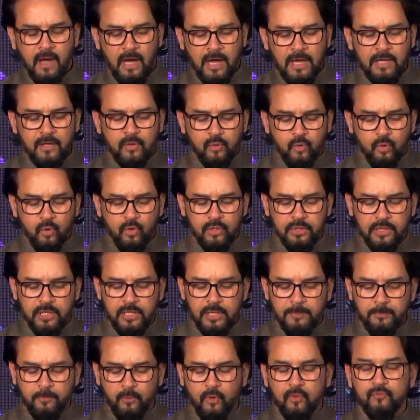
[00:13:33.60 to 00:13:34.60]
I quote
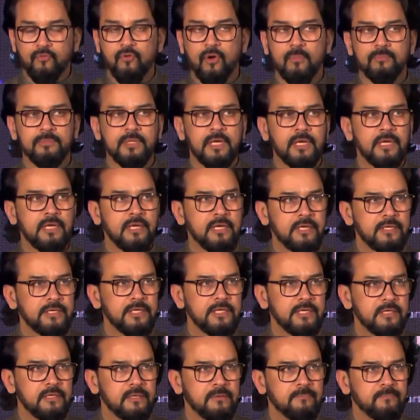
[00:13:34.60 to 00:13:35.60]
a report from the
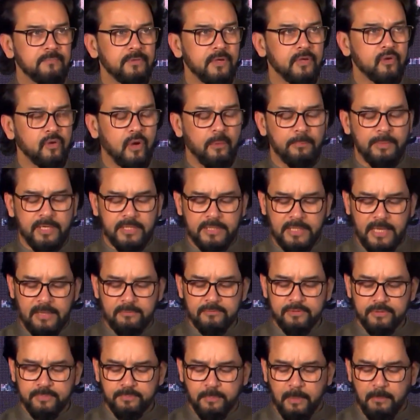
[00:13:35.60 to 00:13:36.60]
ET, Economic
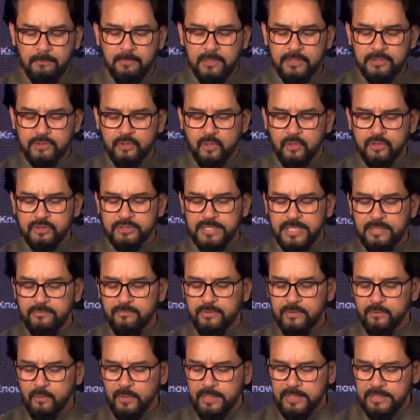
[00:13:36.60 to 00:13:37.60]
Times, published on
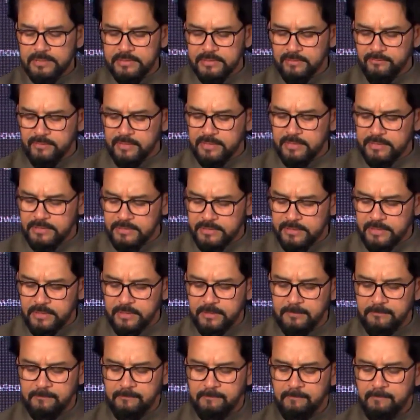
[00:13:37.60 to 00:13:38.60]
January 27 this
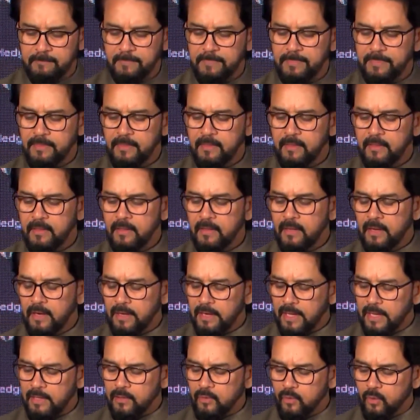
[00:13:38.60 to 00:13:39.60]
year,
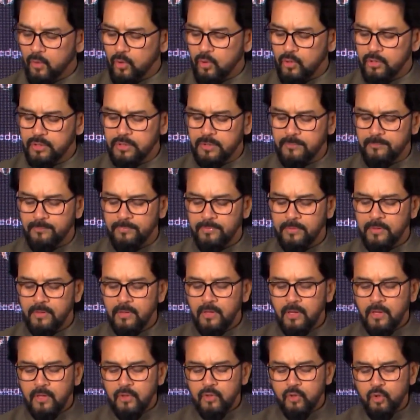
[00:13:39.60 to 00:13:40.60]
and I quote,
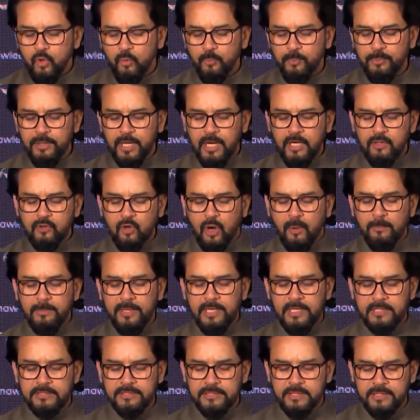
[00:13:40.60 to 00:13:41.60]
UPI
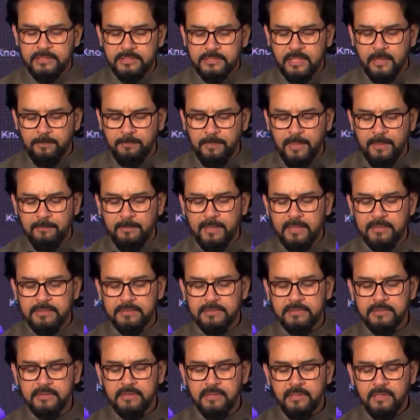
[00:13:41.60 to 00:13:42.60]
dominates digital
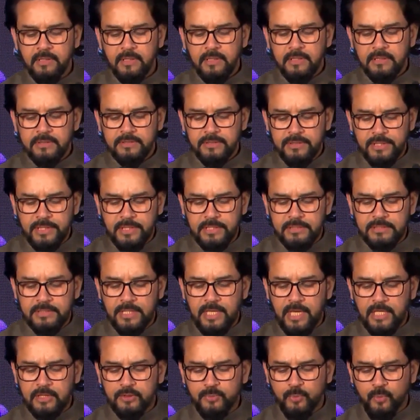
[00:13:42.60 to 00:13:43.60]
payments,
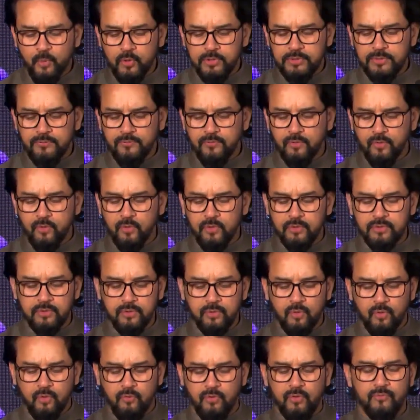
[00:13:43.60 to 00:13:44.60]
sees explosive growth
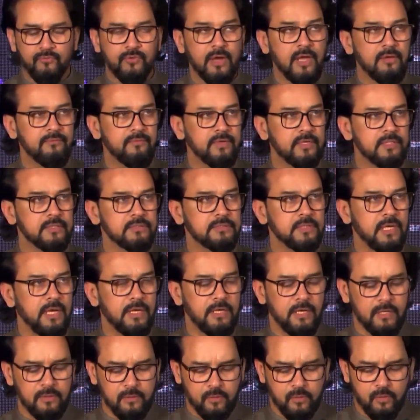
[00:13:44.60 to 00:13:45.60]
over 5 years,
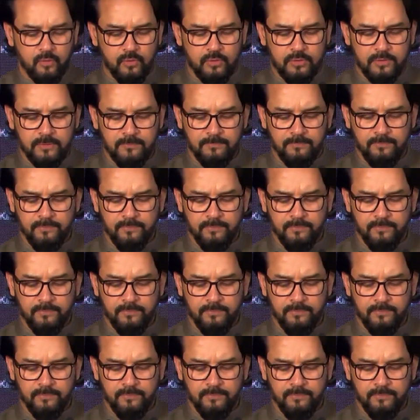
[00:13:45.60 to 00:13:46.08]
I unquote.